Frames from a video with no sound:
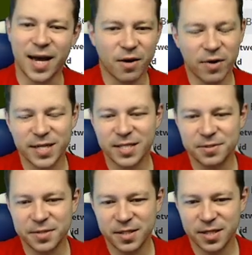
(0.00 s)

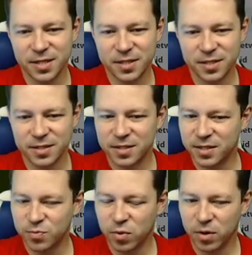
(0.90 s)
aggressive in these in
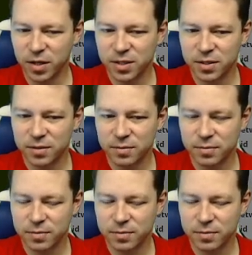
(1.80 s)
these boards.